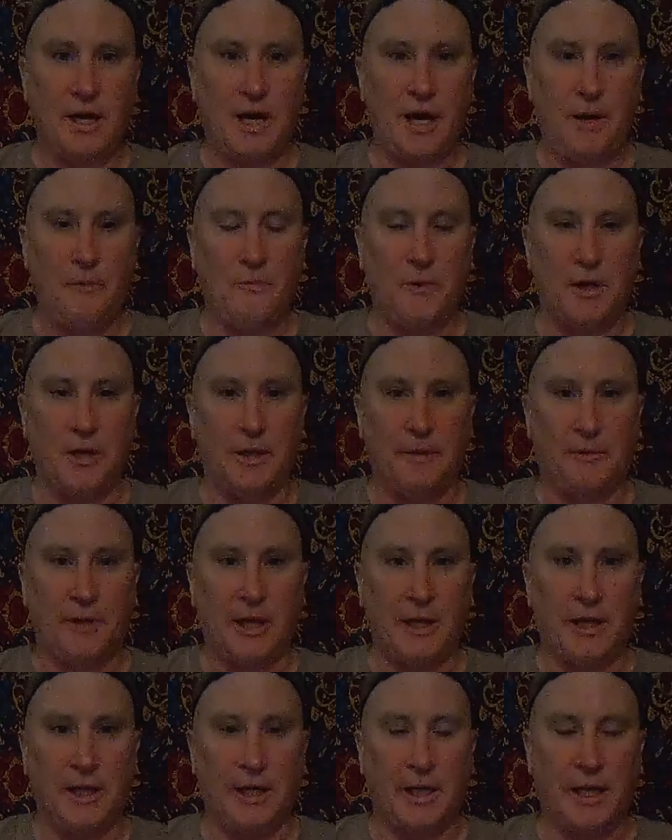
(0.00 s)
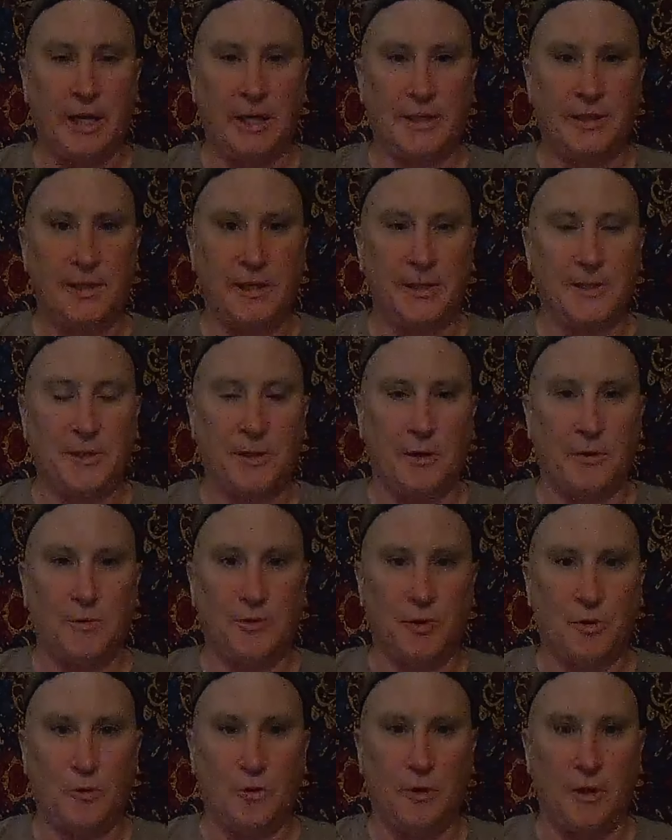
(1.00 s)
I wound up getting a Tisco
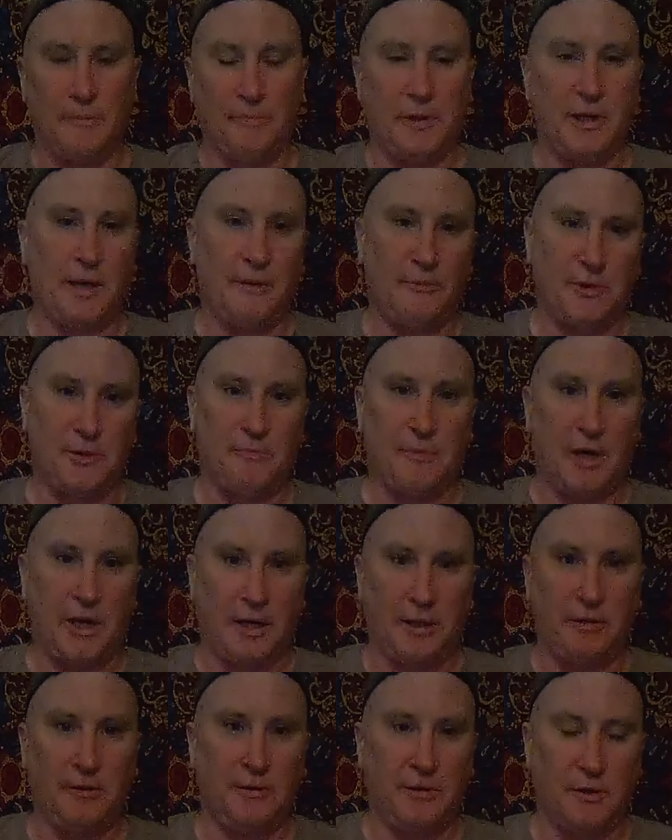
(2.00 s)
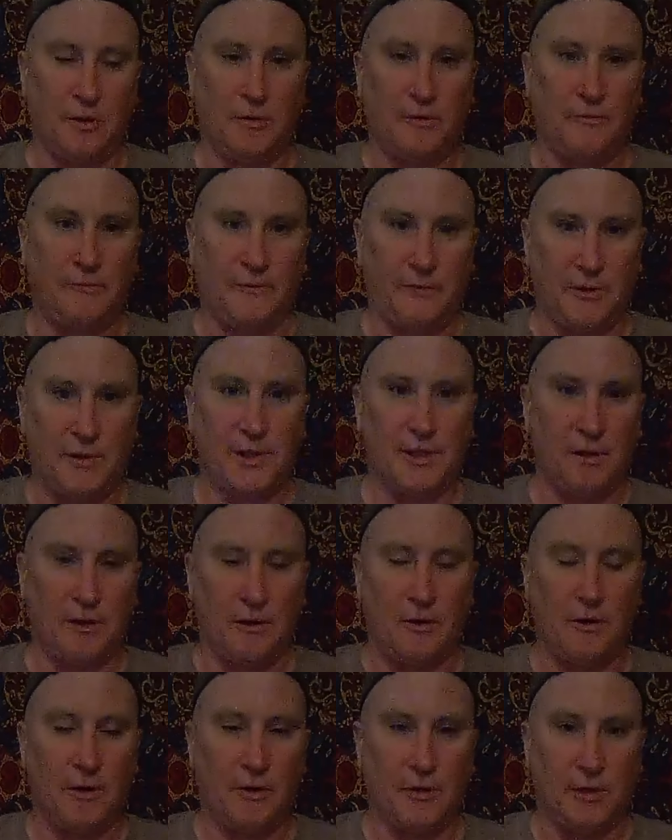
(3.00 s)
Tulip, and that was my first
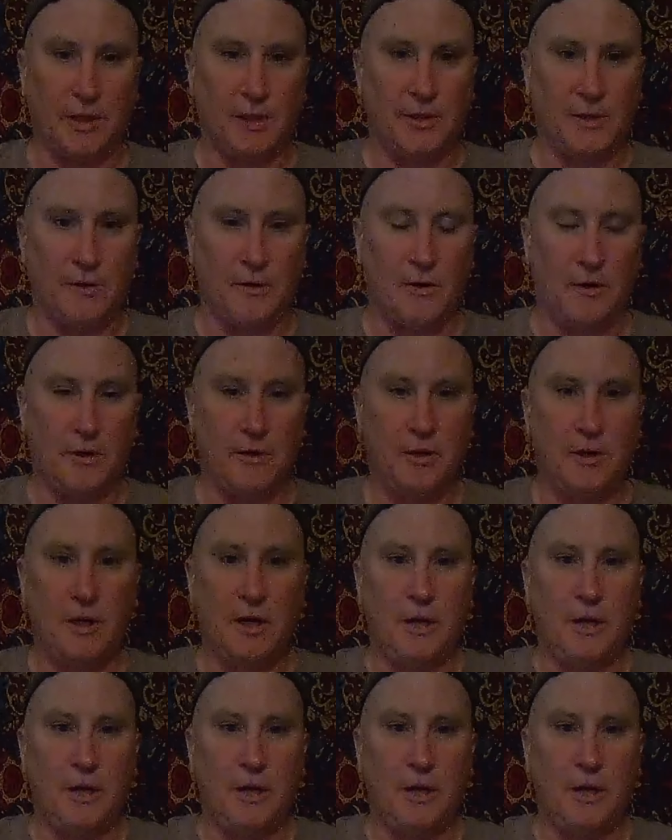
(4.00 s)
learner guitar.